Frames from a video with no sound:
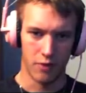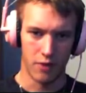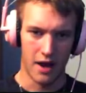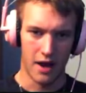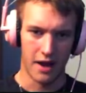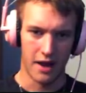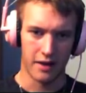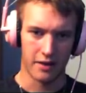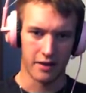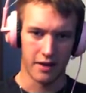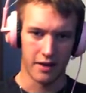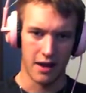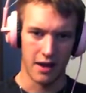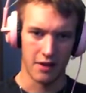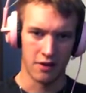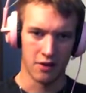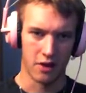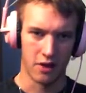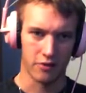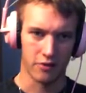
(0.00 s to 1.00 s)
I
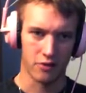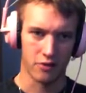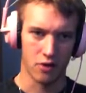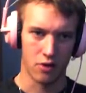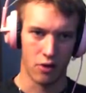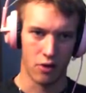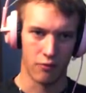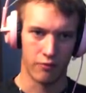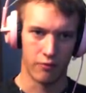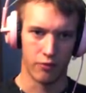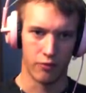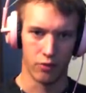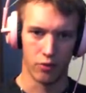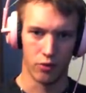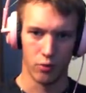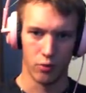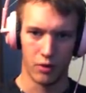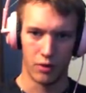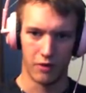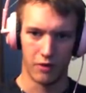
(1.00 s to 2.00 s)
cannot go through
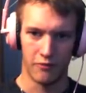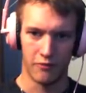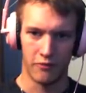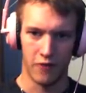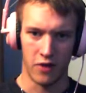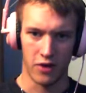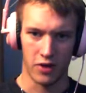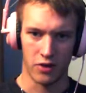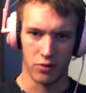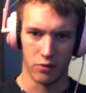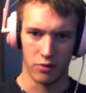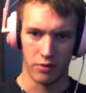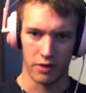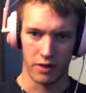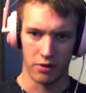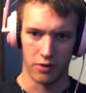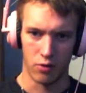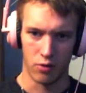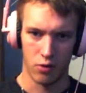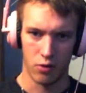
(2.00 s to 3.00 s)
you. Well, fuck you
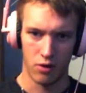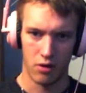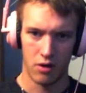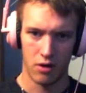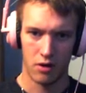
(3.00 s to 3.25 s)
then, door.